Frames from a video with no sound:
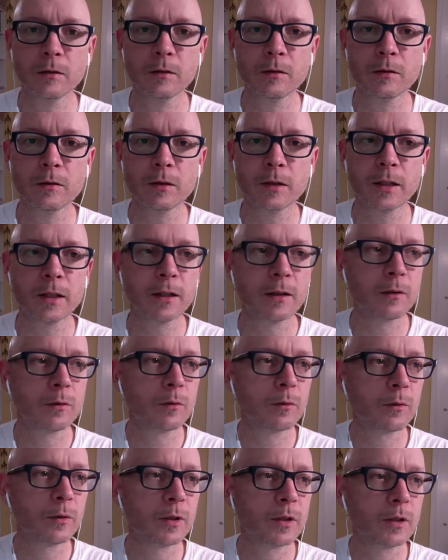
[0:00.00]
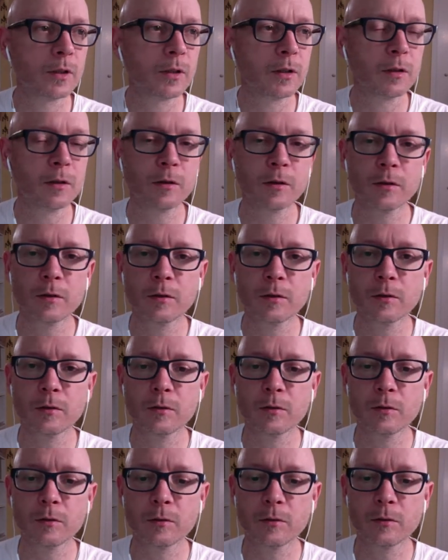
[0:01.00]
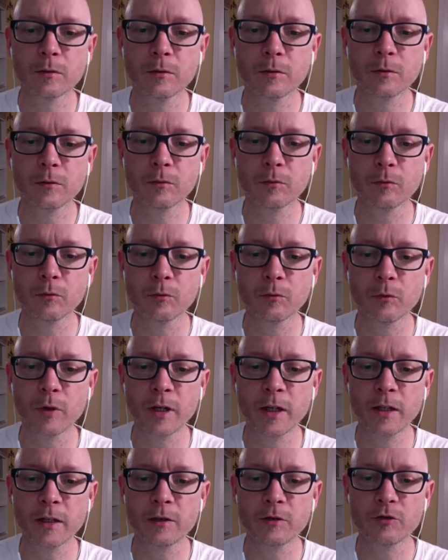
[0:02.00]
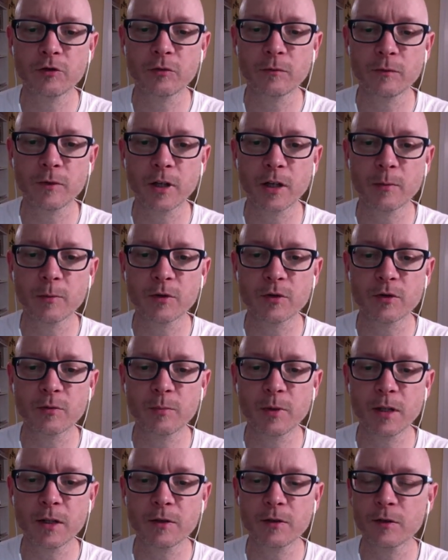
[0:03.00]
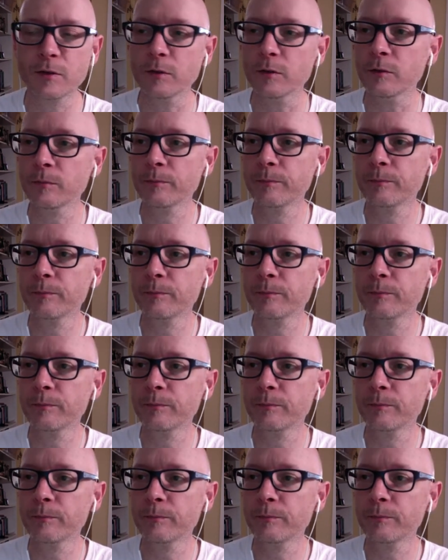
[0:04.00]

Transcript: Now the range of time and space here